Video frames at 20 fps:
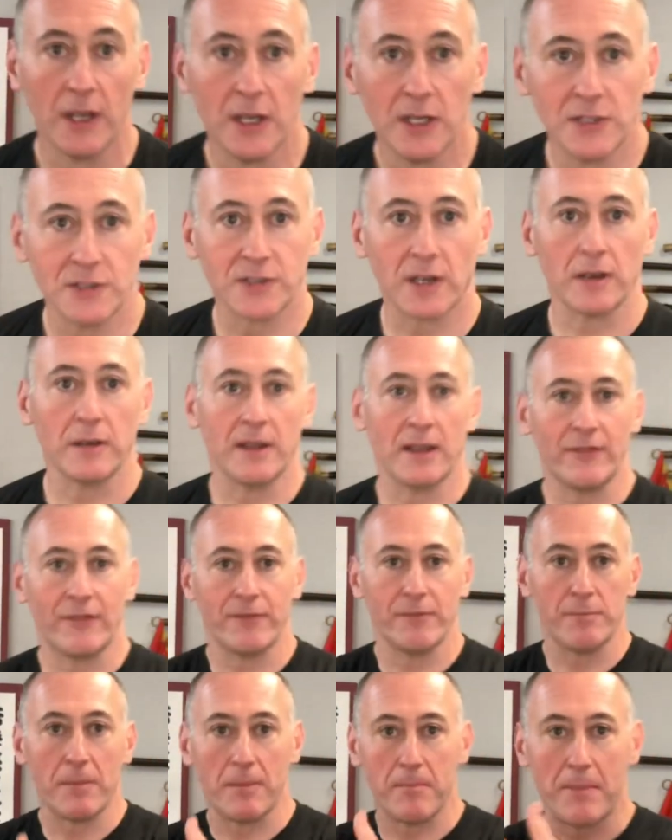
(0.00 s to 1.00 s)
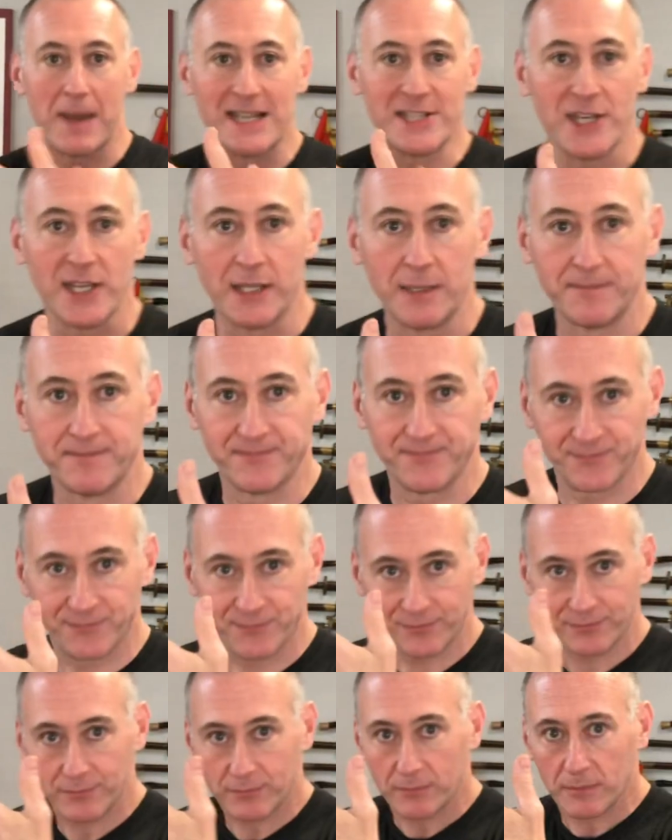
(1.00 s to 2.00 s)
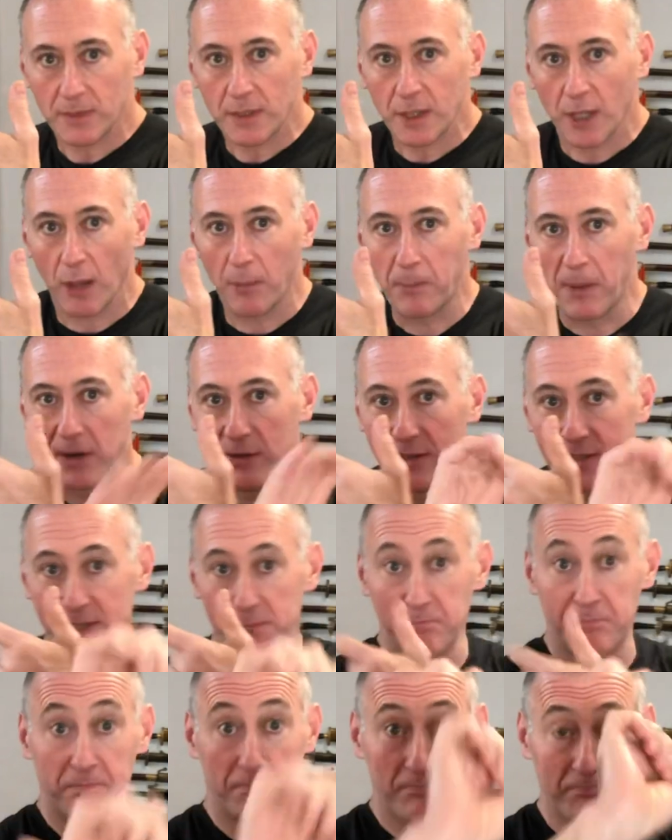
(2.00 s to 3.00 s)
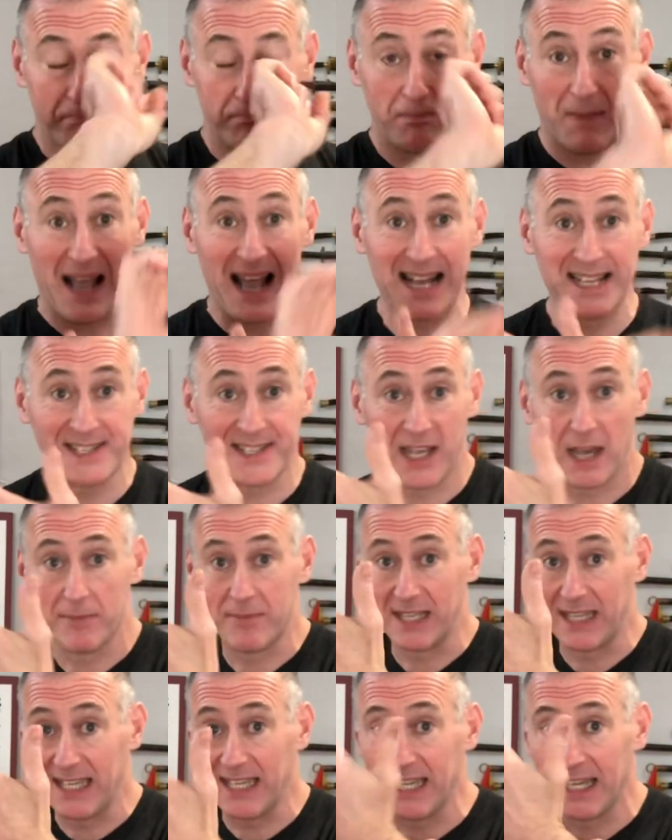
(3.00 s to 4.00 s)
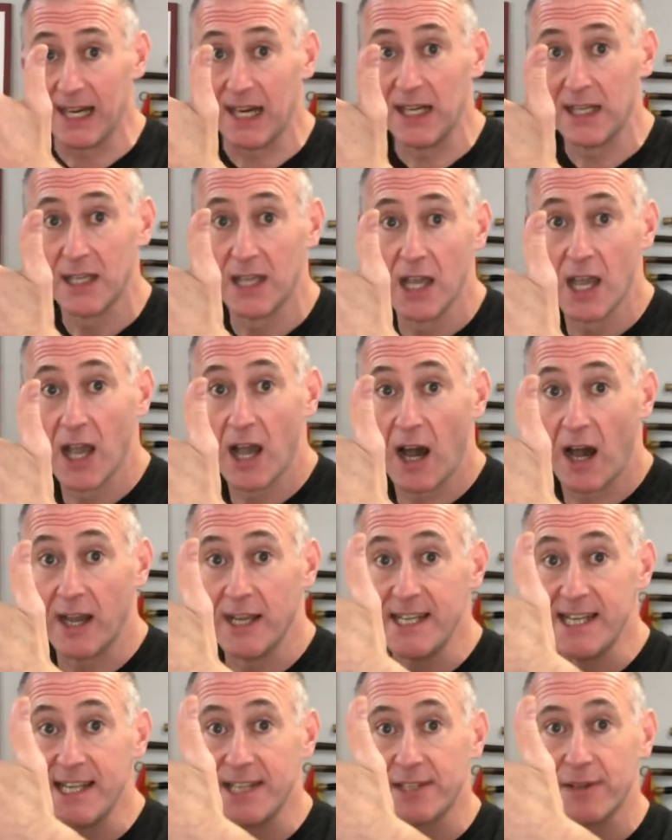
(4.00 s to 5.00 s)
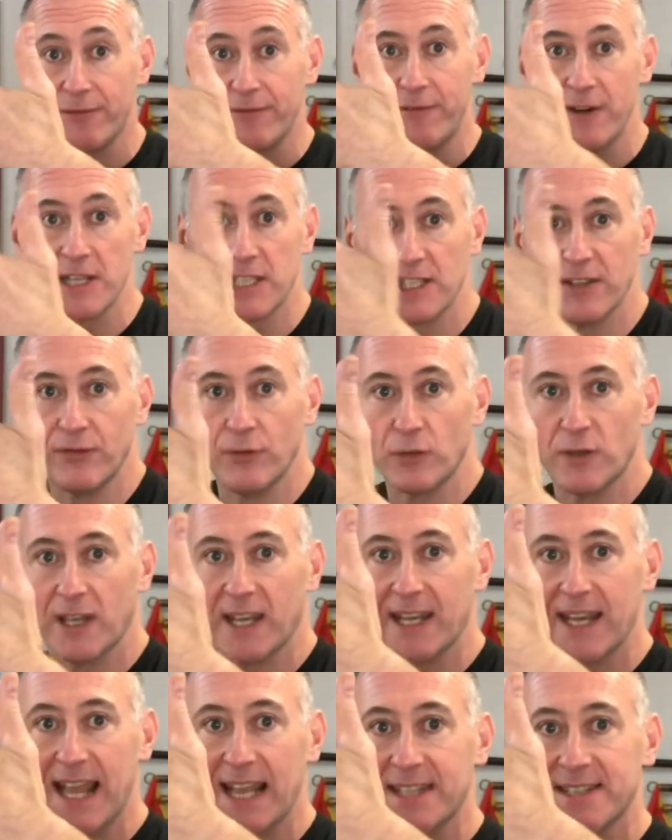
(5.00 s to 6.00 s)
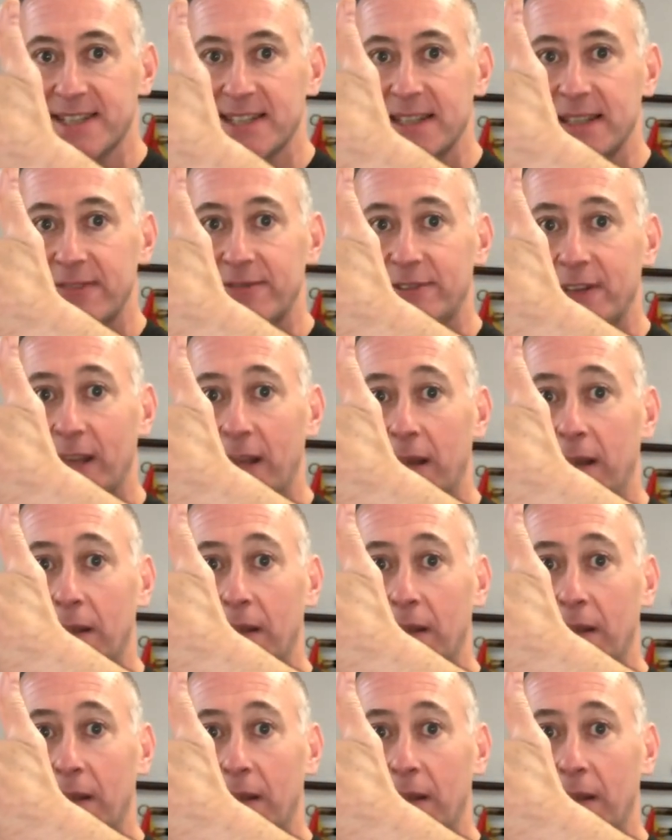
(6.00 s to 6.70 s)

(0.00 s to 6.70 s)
So imagine opponent's hands coming here, I need to first of all connect and lift it.